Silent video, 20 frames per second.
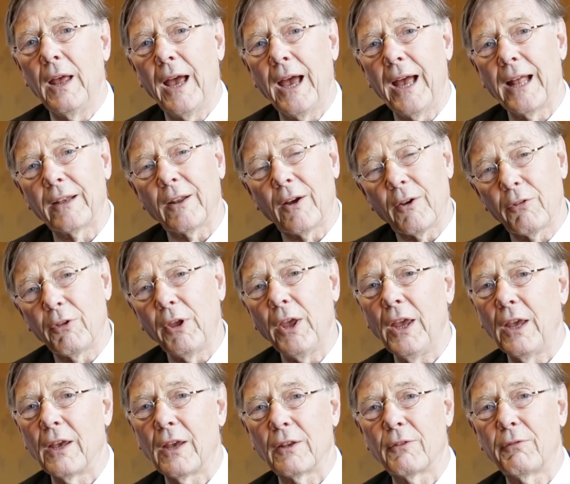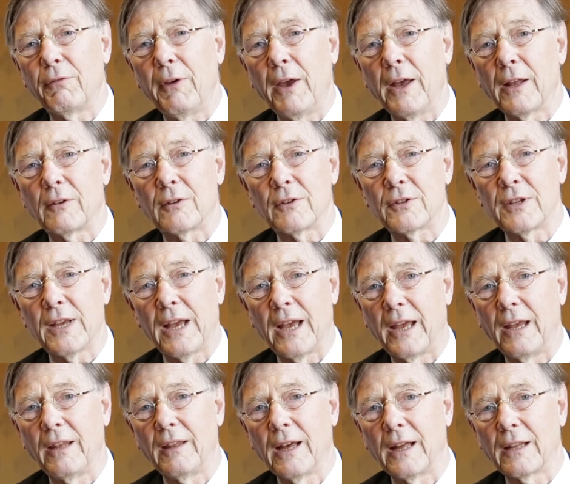And I think it's fair to
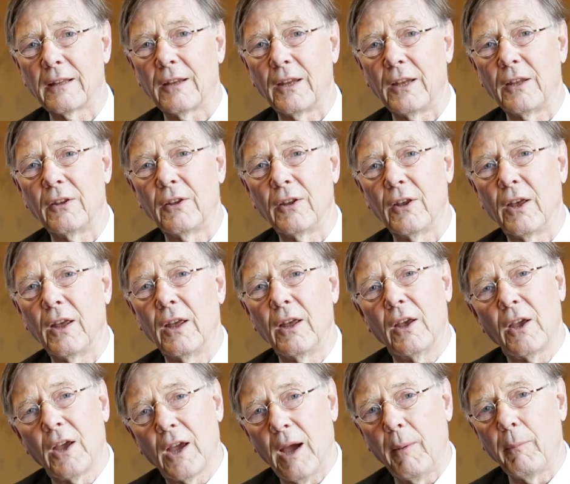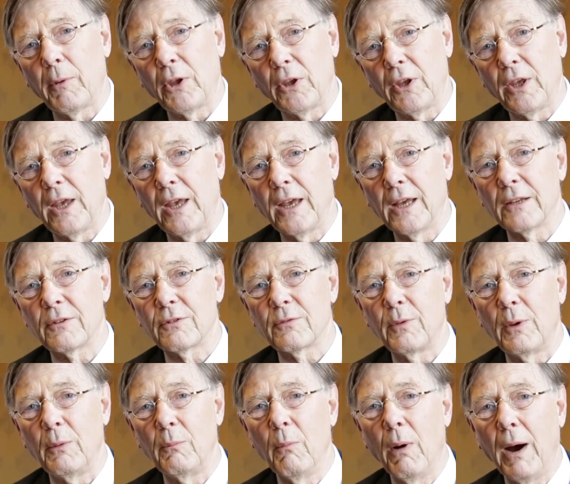say that in the coming years,
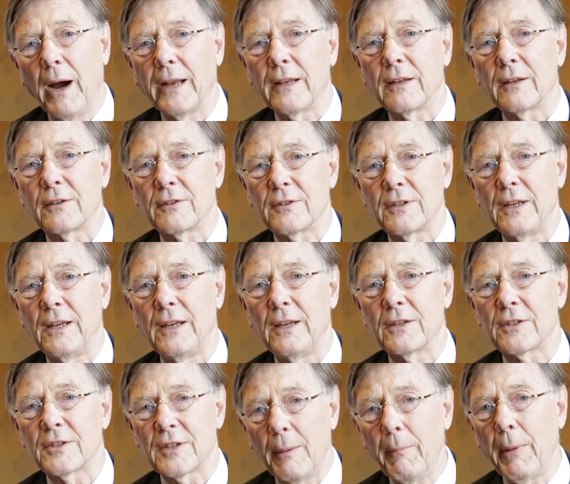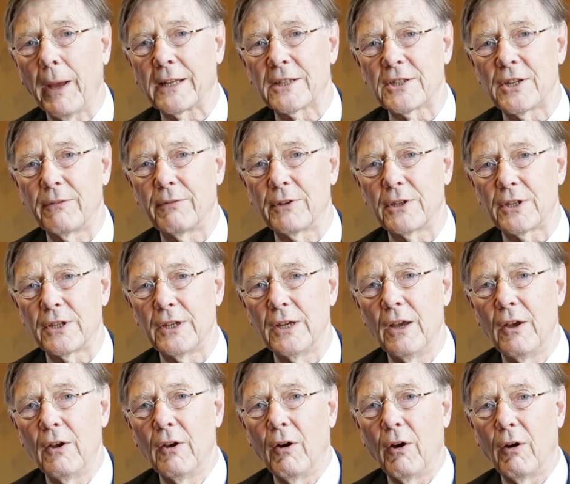we might see some activity
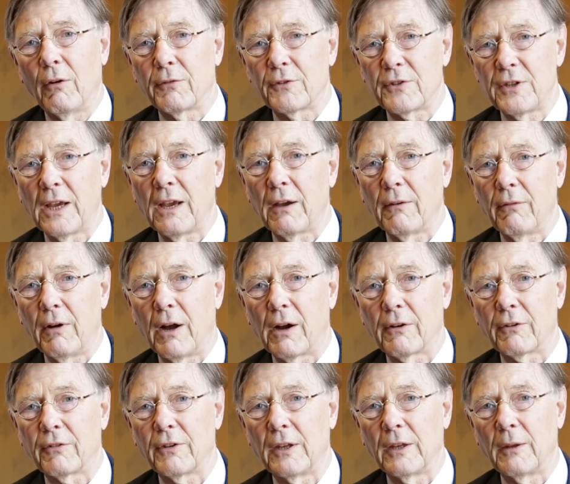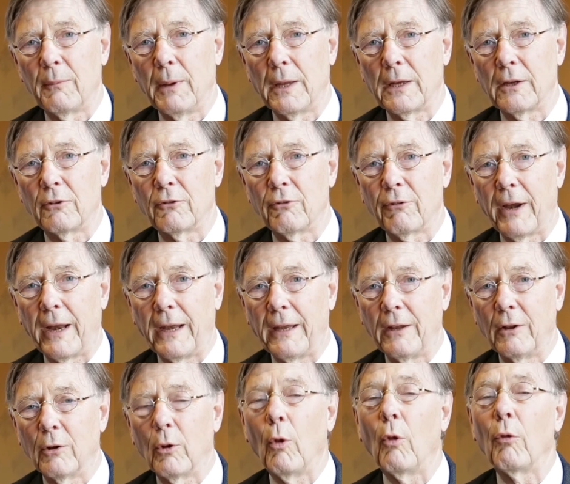of Zika virus in the
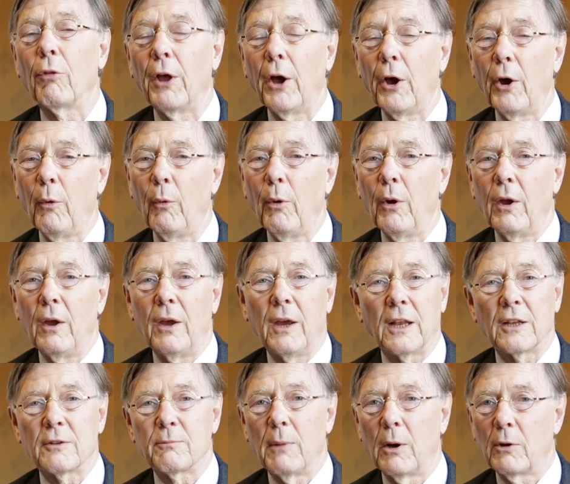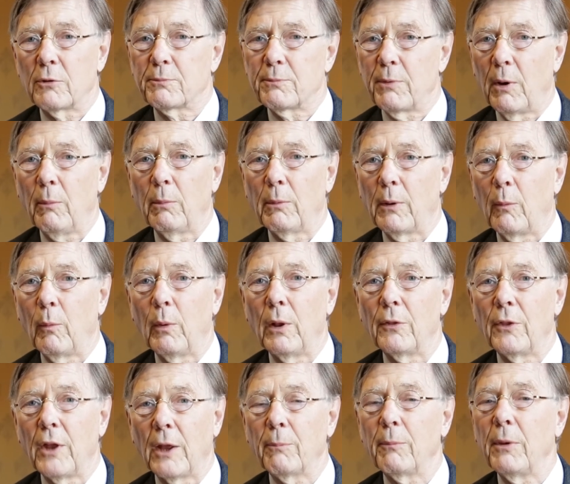Mediterranean, although it most probably
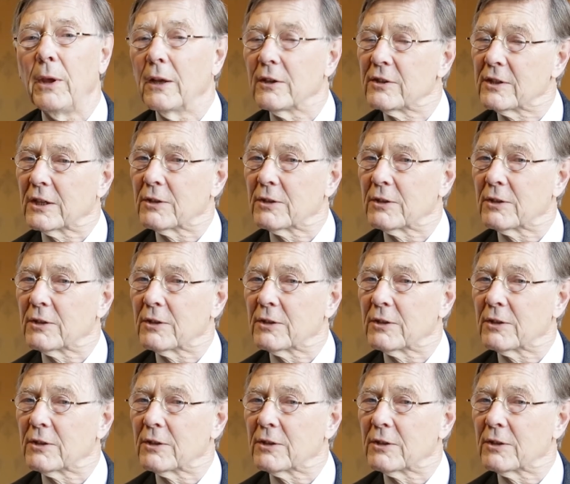will not be as